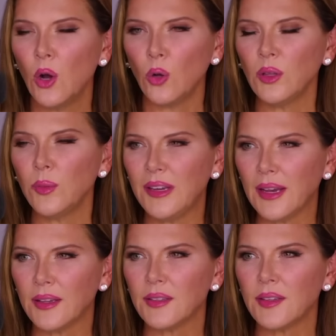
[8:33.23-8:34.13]
only
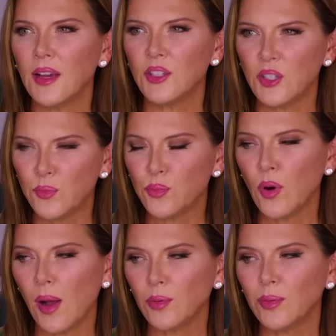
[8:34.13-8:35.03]
because she's
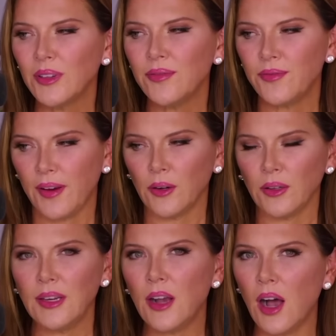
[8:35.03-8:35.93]
probably
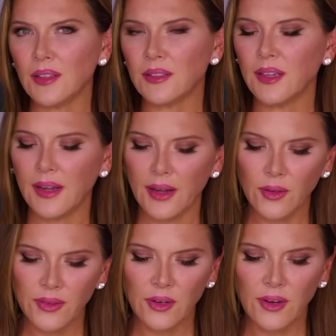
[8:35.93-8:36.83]
fairly costly, and I
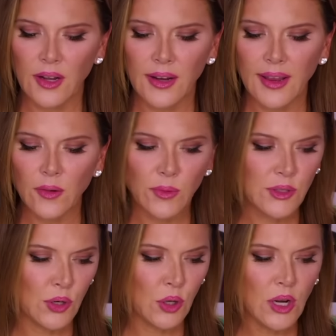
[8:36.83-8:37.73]
don't think you're going to get a
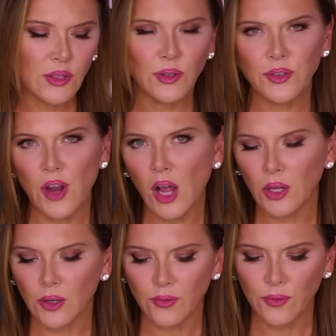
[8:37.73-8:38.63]
return on your
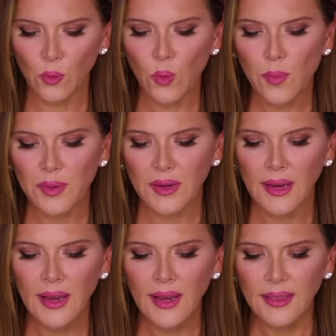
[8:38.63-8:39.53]
dollar for Whoopi. I
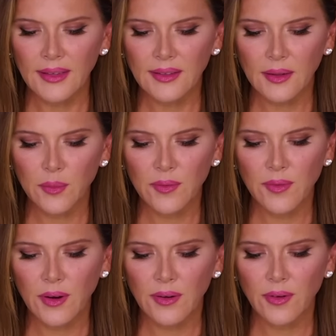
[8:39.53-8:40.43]
think it's going to be
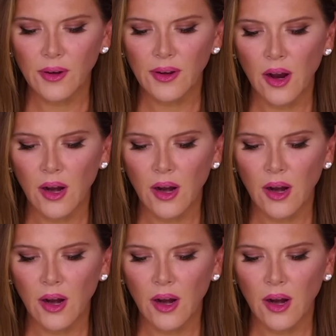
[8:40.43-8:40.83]
very, very